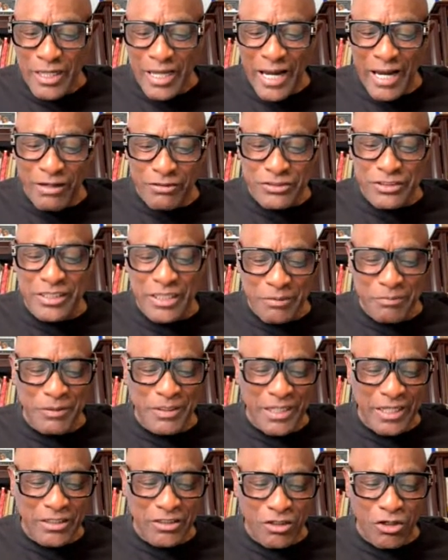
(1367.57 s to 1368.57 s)

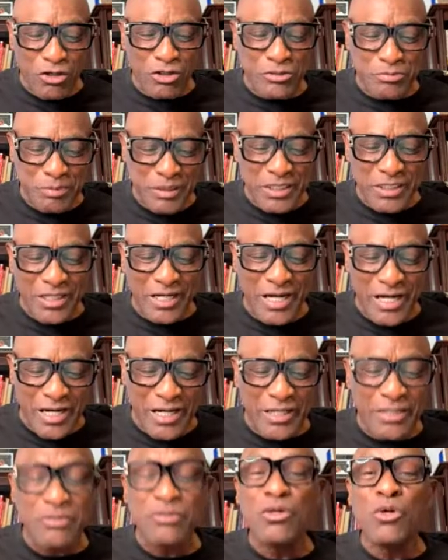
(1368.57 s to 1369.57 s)
housekeeping that goes
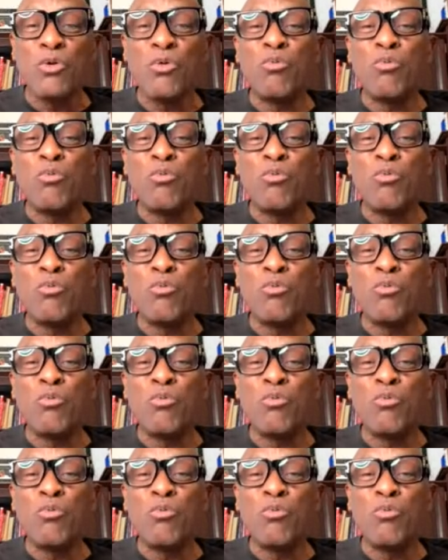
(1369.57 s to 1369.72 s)
beyond